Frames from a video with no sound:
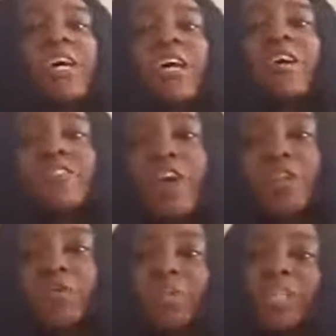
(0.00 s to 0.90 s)
there are no
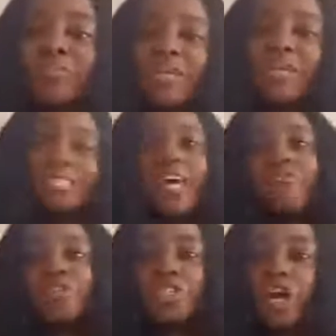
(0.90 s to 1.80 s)
limits, every
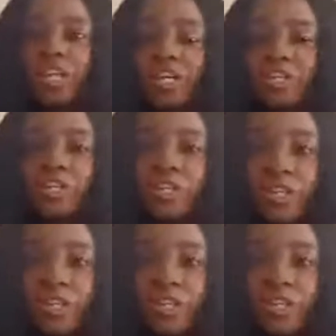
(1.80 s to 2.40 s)
child can learn.